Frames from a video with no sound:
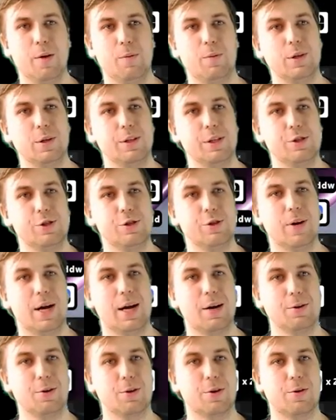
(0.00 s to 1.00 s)
We'll teach you
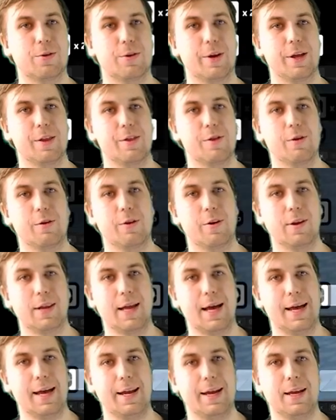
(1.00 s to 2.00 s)
how to create studio
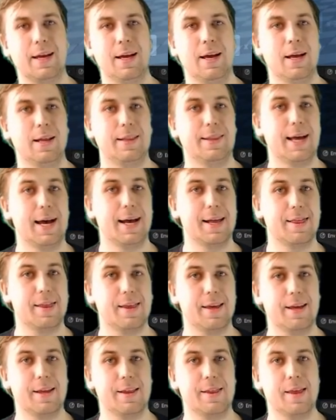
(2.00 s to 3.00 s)
lighting, night
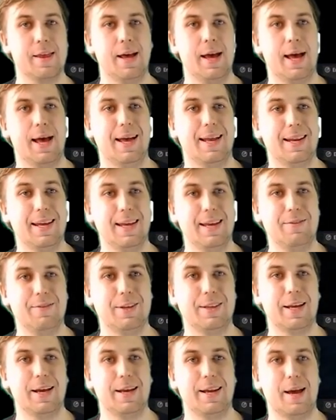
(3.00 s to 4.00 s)
scenes, and
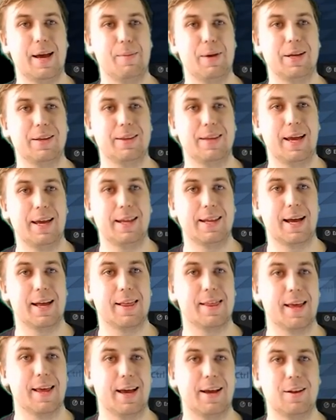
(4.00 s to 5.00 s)
even dynamic
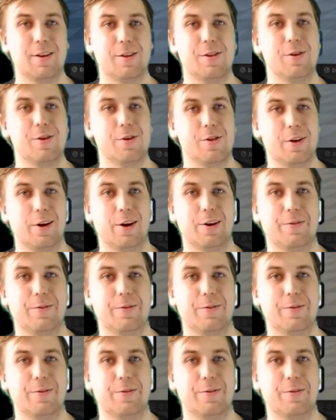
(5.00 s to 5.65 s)
day-night cycles using